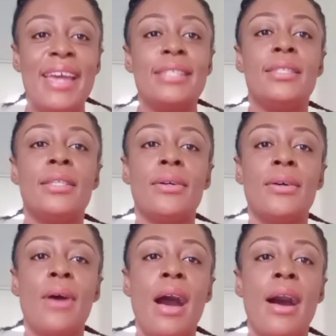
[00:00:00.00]
so
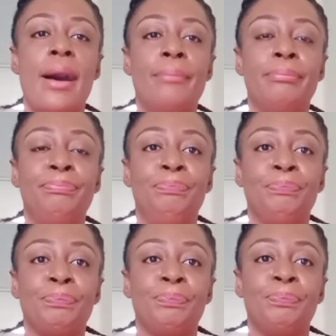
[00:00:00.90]

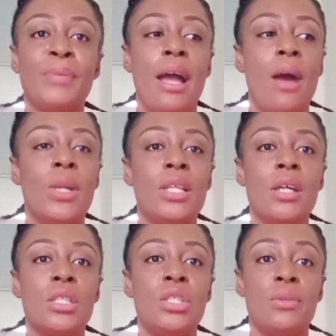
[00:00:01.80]
I want to
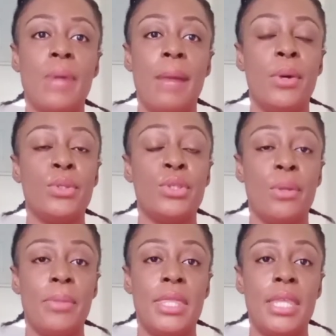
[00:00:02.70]
talk to you about
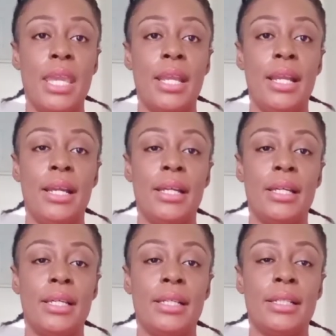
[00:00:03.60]
something
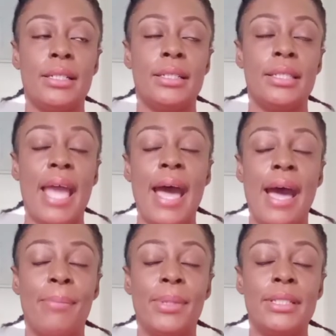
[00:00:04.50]
that
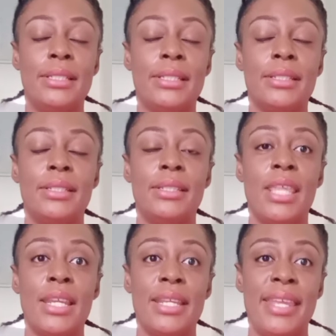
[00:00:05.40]
happened
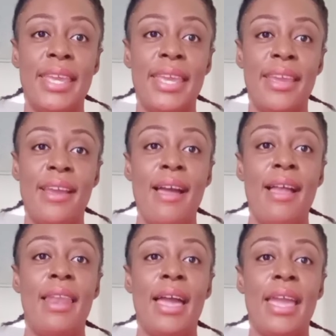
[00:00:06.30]
the other day,
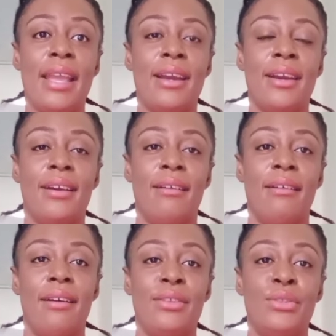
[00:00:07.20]
like
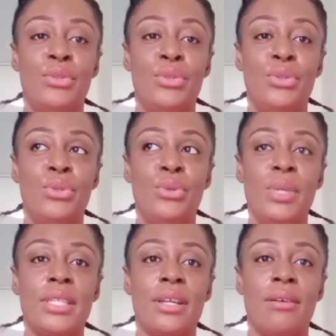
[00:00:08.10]
2
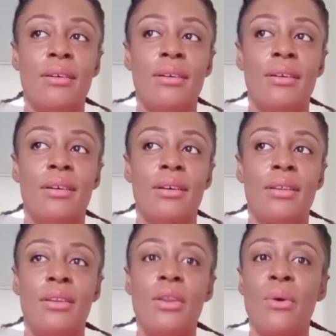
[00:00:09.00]
weeks ago.
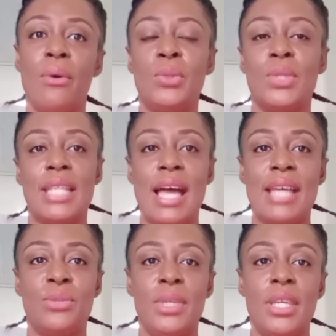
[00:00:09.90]
No, it was
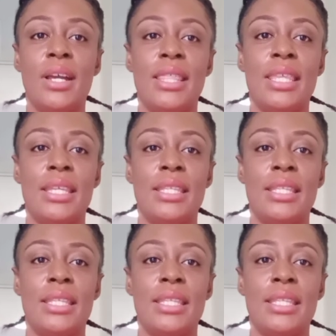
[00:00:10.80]
last week. I think,